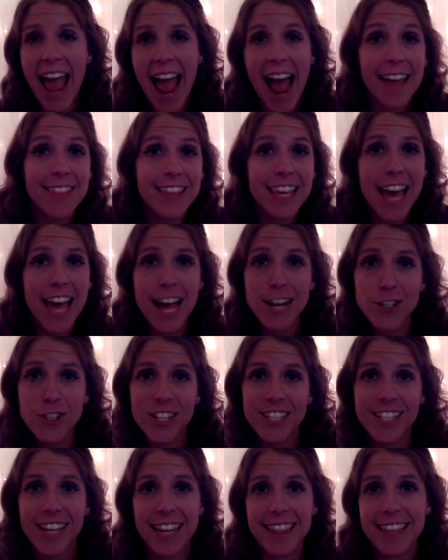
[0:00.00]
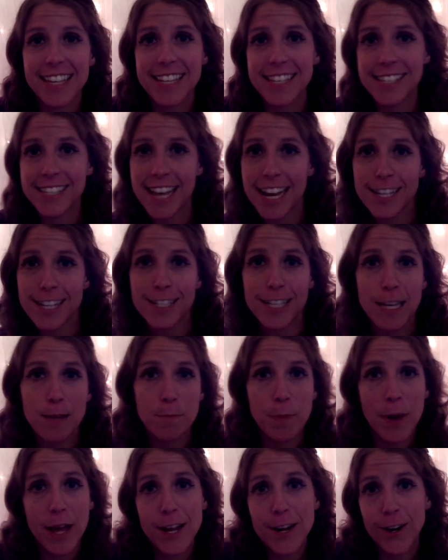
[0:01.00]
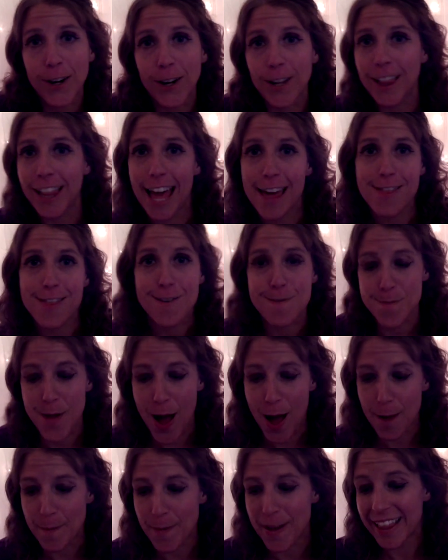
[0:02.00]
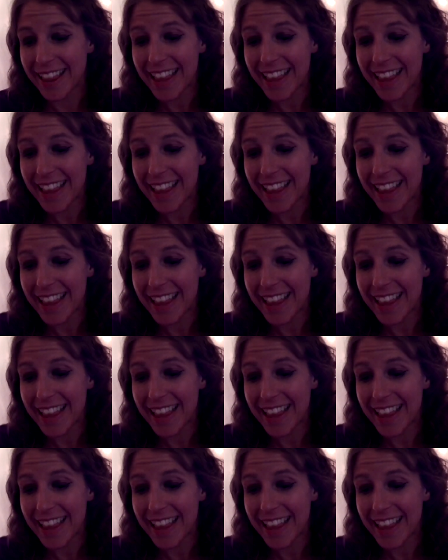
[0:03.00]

At the end, she's like this sexy biker leather mama.